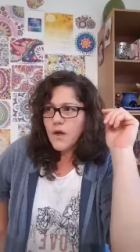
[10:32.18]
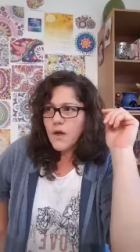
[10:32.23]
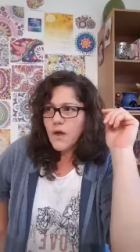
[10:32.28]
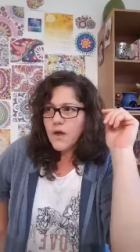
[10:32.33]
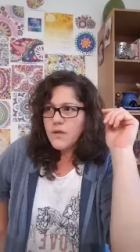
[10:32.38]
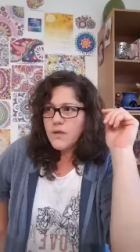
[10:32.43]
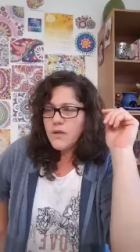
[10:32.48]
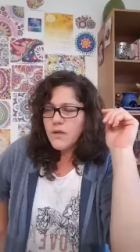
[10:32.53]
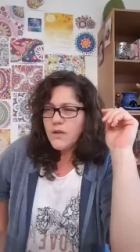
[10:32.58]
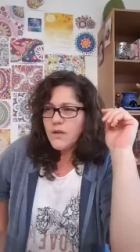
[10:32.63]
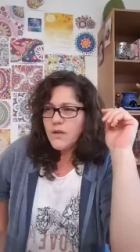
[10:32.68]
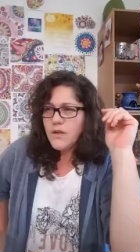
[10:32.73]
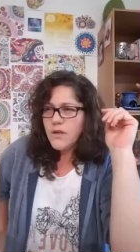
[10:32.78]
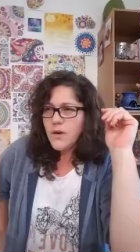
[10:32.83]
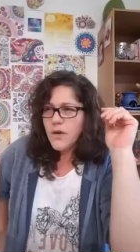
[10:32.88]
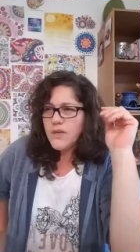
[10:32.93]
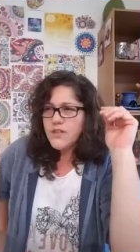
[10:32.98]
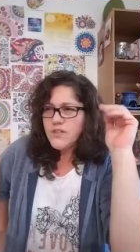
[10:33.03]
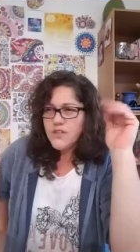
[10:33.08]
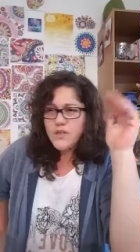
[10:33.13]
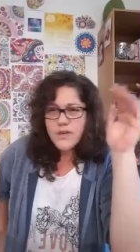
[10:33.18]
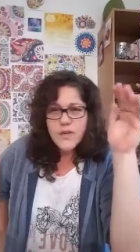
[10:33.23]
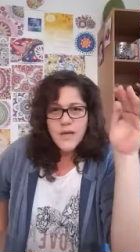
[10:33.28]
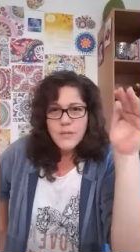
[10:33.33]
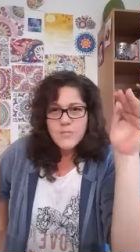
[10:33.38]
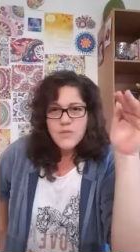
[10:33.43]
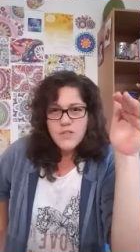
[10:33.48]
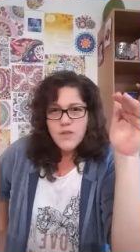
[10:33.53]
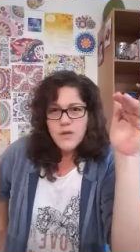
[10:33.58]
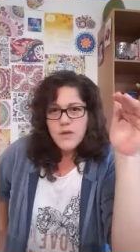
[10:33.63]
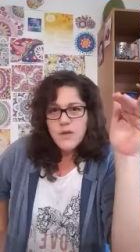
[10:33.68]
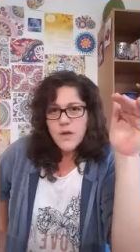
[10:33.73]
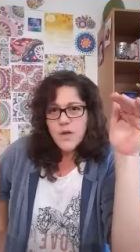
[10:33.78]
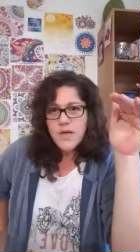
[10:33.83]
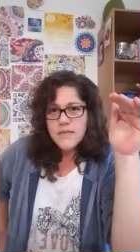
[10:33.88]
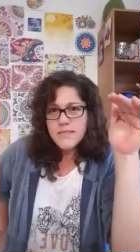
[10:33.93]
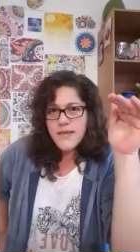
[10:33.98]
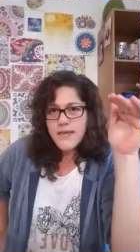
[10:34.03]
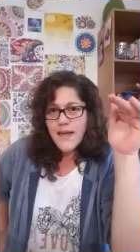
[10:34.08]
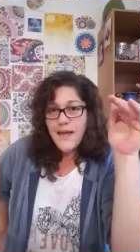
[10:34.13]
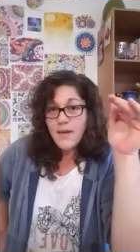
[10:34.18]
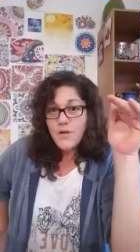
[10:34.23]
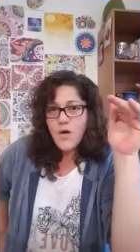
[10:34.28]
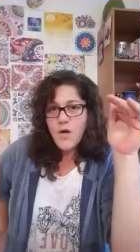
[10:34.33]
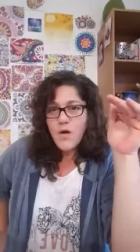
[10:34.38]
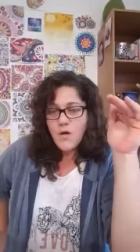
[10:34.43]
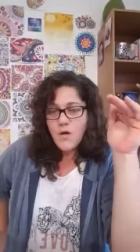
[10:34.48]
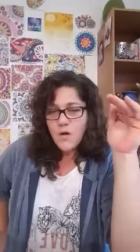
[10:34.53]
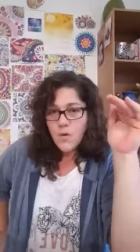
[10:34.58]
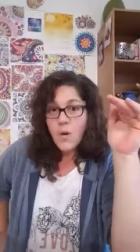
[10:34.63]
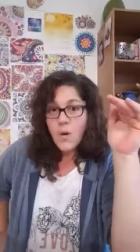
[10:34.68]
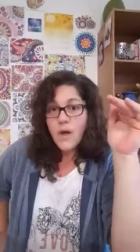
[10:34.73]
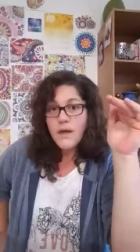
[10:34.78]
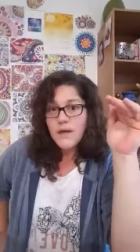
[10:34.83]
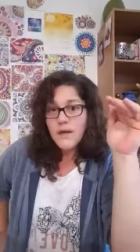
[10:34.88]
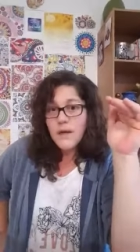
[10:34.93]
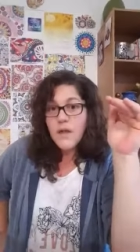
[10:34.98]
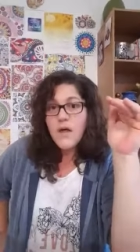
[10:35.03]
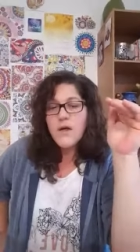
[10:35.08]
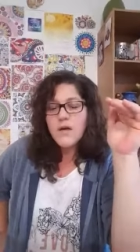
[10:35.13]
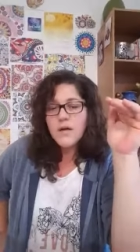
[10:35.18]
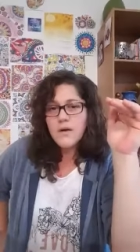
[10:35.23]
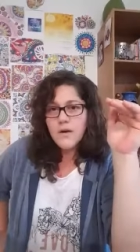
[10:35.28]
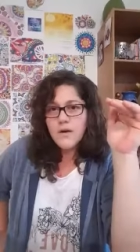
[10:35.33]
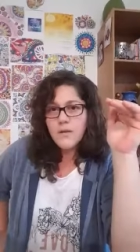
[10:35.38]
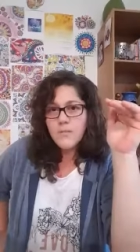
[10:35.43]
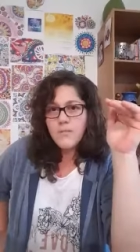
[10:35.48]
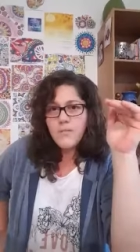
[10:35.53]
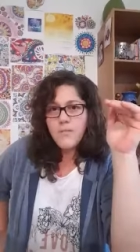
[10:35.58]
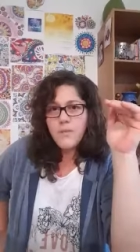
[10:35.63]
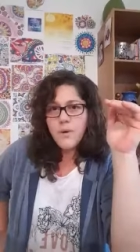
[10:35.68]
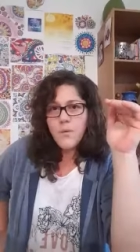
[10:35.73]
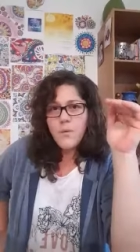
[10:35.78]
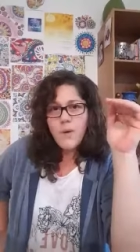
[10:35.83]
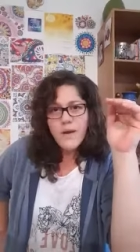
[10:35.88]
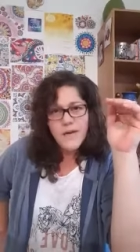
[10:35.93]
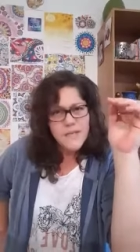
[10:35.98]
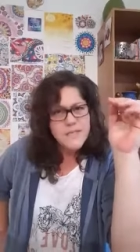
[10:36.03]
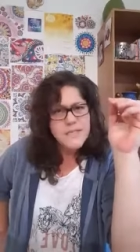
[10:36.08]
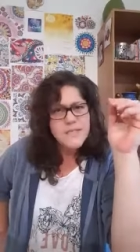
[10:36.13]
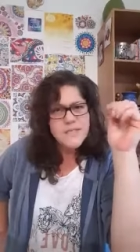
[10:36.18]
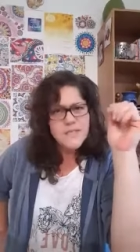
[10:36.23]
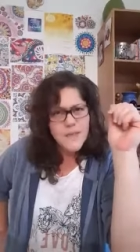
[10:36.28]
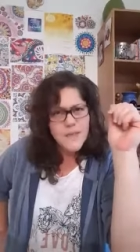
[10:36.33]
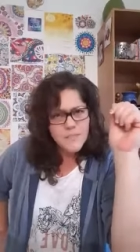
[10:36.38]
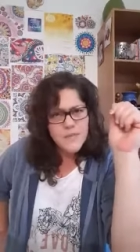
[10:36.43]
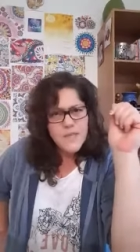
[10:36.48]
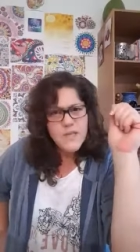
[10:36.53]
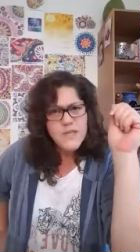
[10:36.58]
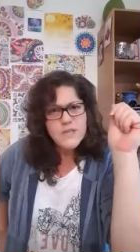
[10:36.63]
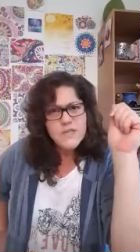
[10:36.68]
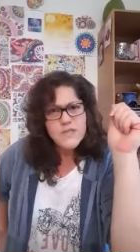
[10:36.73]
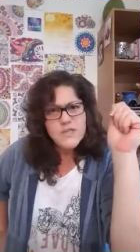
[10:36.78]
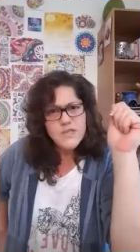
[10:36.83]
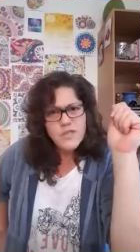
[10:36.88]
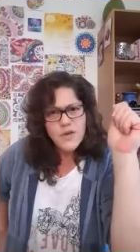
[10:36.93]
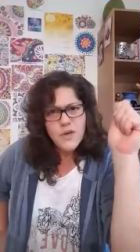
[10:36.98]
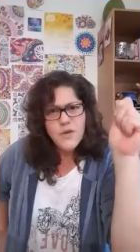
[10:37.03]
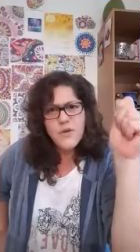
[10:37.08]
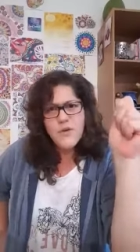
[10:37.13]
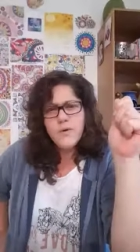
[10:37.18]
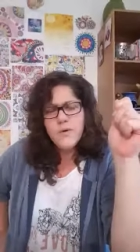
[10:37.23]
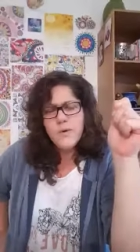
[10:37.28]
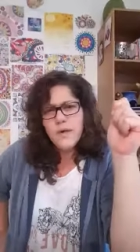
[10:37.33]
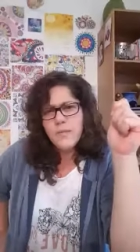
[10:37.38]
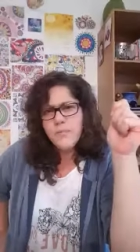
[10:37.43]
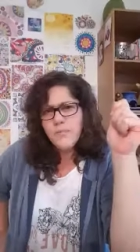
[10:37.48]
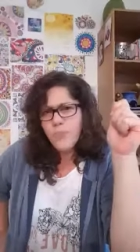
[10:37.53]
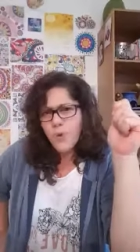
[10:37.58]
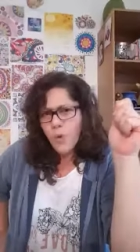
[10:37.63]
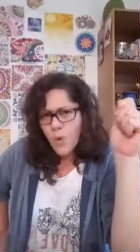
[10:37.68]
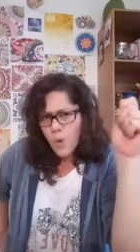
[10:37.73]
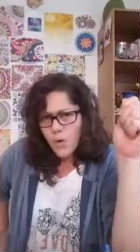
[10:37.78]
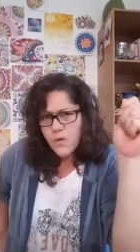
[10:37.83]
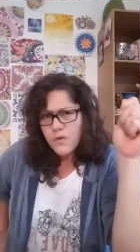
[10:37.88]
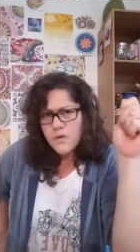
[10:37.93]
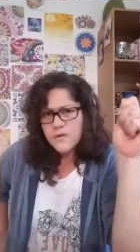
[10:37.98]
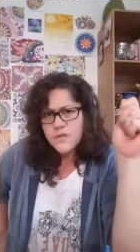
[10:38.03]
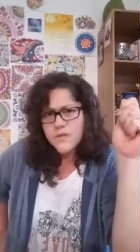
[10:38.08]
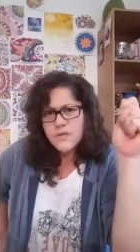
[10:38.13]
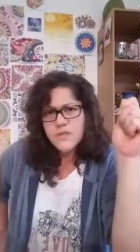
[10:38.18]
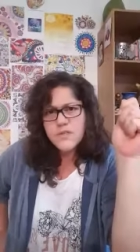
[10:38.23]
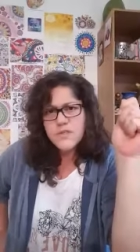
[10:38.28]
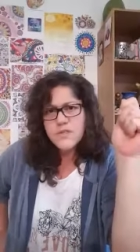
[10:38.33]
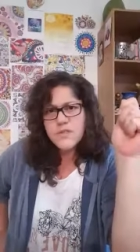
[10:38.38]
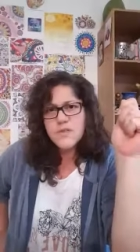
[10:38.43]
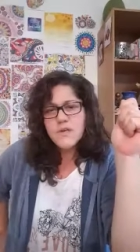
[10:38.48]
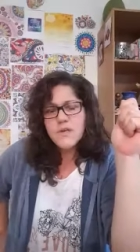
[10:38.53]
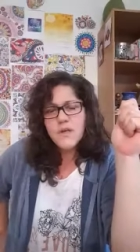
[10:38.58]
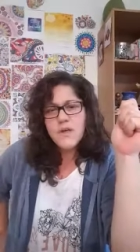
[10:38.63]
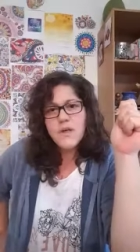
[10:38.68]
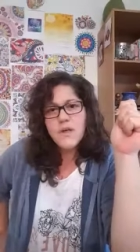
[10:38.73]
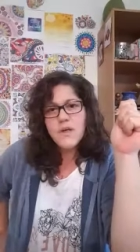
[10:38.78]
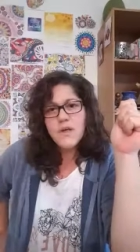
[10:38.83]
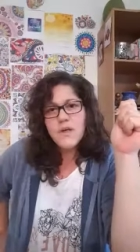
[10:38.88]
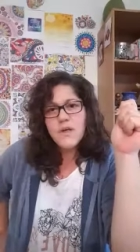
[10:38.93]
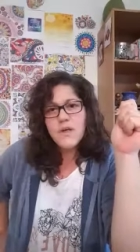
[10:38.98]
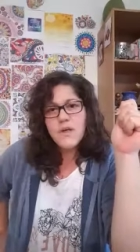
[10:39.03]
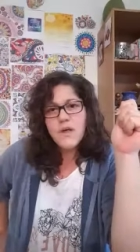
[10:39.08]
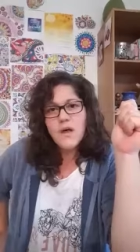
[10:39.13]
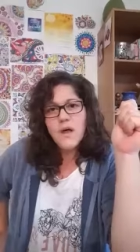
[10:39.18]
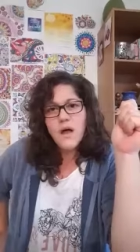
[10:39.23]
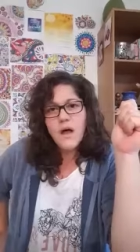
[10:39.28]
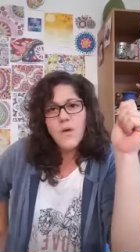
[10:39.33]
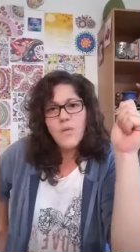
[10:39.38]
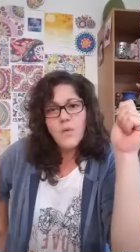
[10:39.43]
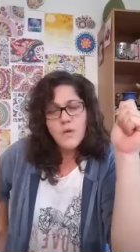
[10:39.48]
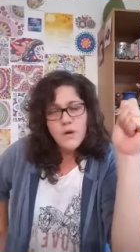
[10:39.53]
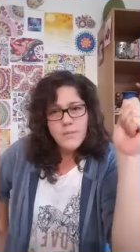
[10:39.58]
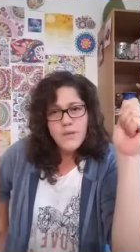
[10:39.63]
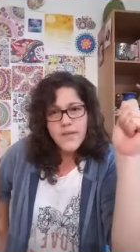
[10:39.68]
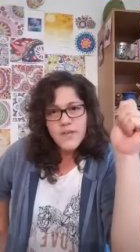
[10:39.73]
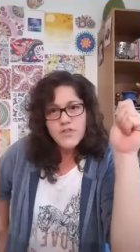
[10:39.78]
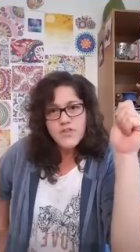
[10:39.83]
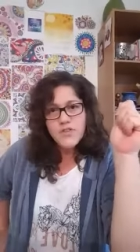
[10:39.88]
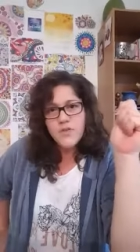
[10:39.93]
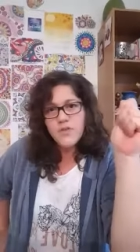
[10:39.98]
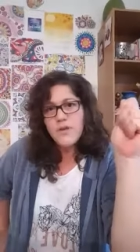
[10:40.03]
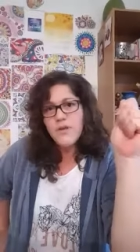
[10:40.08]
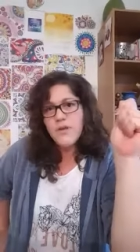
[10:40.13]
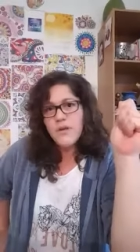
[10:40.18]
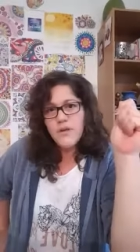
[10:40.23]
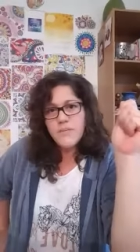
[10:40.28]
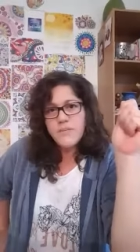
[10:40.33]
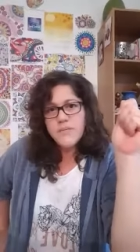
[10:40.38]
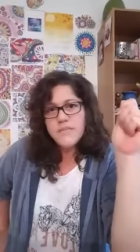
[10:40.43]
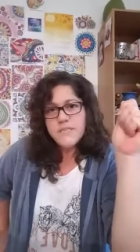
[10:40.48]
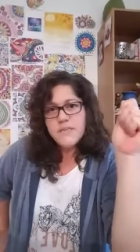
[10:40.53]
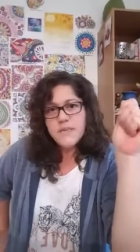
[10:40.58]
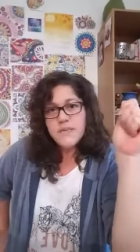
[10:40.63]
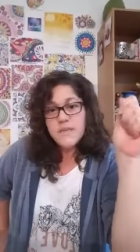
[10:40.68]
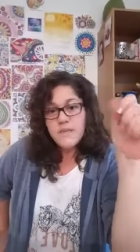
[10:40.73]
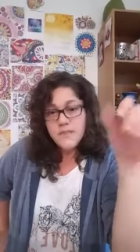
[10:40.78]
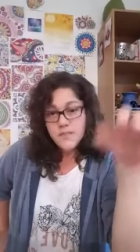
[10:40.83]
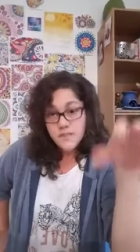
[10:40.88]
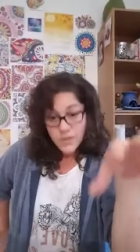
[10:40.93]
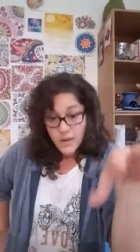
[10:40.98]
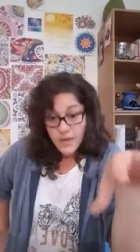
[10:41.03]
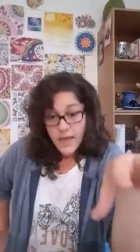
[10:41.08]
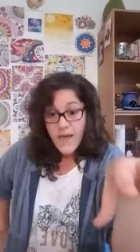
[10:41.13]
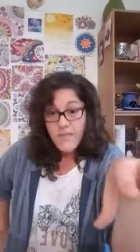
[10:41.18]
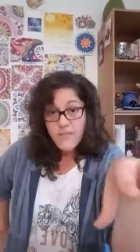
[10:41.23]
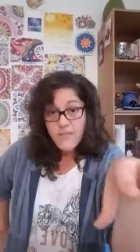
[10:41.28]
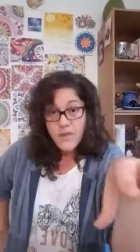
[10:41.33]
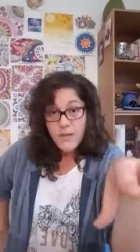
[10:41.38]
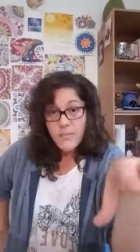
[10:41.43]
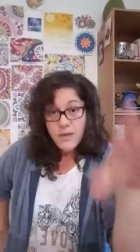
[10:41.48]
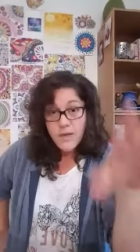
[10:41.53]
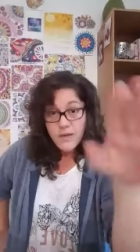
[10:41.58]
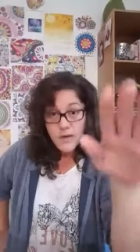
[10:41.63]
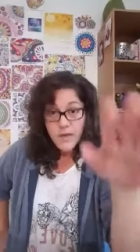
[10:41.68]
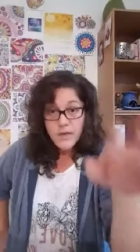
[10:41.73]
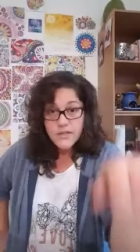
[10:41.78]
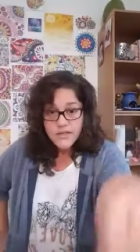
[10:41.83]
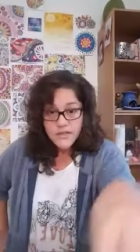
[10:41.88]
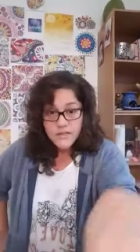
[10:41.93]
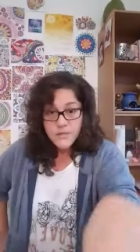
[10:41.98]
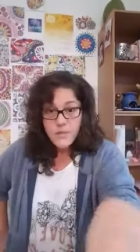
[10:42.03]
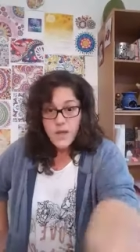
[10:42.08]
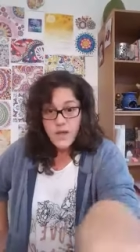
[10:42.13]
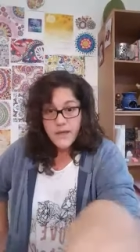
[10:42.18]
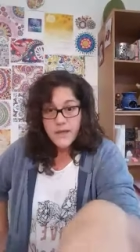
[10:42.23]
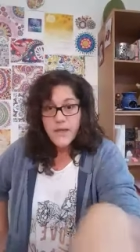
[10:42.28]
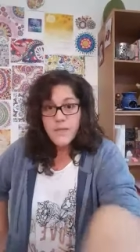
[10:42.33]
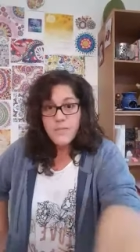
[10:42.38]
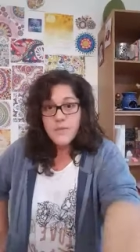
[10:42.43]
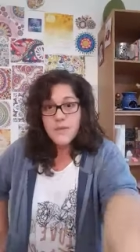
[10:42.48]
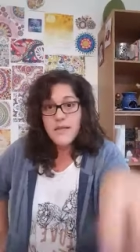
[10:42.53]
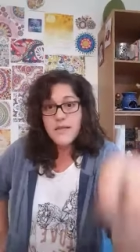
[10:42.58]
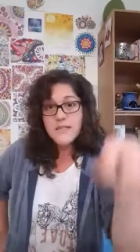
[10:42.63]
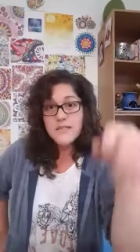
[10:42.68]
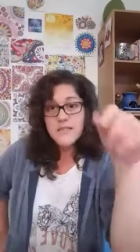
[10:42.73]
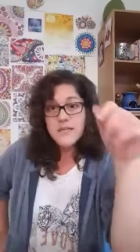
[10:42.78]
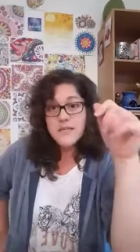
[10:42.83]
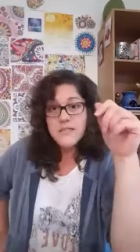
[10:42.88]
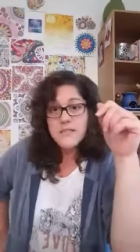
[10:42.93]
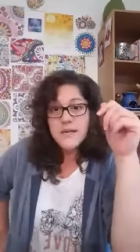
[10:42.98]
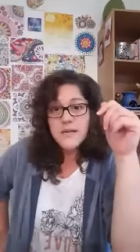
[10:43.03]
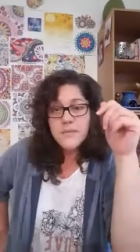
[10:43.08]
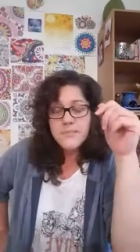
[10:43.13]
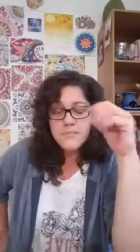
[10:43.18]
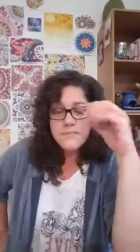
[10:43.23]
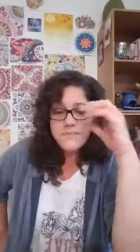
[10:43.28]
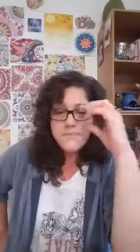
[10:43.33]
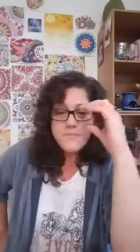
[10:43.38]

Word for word: uh, you know, I do come to you guys ad hoc quite a lot. But when it's something so important, I want to make sure that I don't miss anything. So I have got my notes. That's why I keep glancing down.